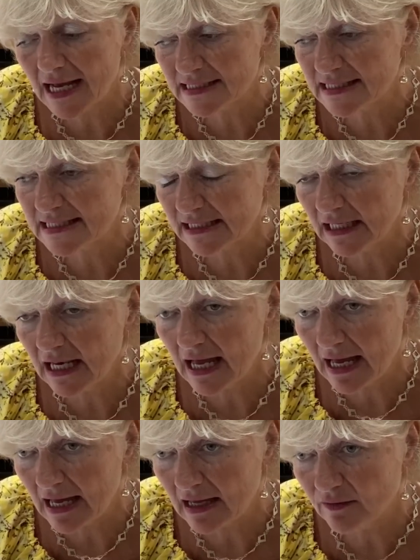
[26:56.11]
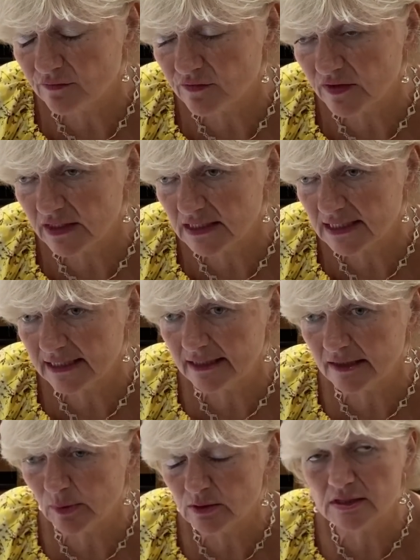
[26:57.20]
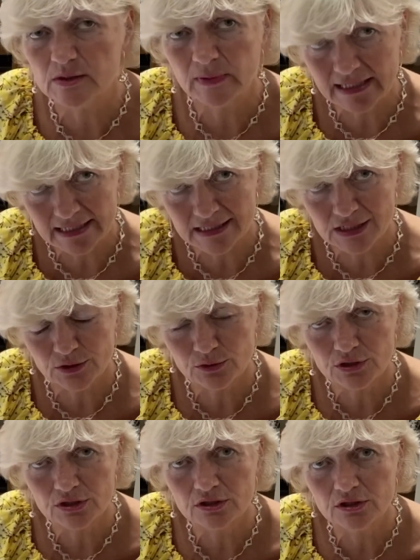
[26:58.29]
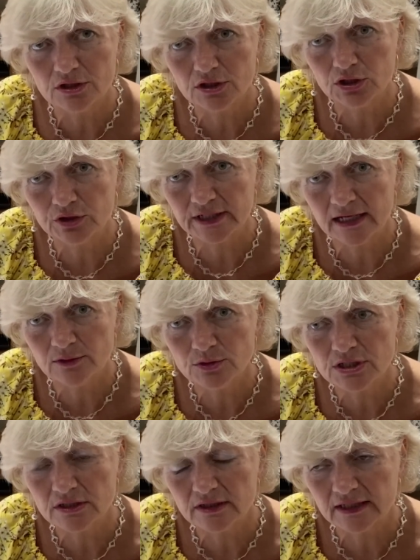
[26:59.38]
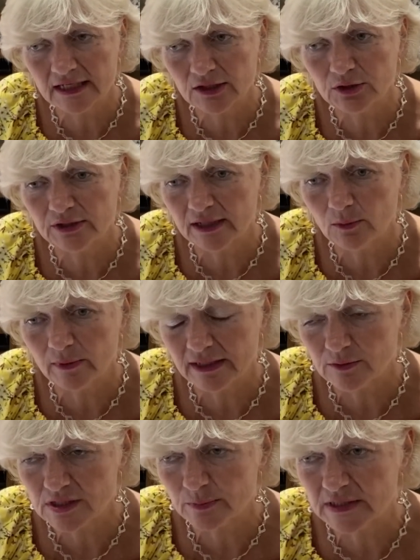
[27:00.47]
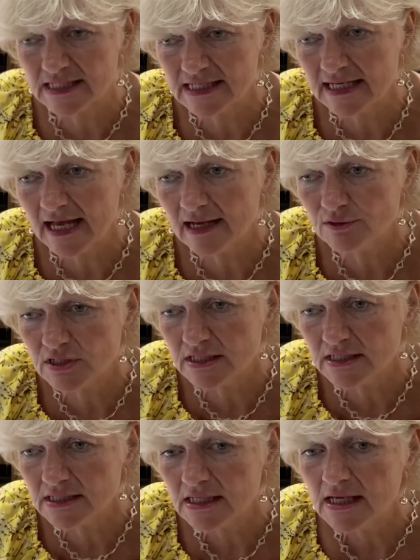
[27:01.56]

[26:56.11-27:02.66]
I still have the Tilly and the Buttons play suit cut out that I cut out when I was up at Sea Houses,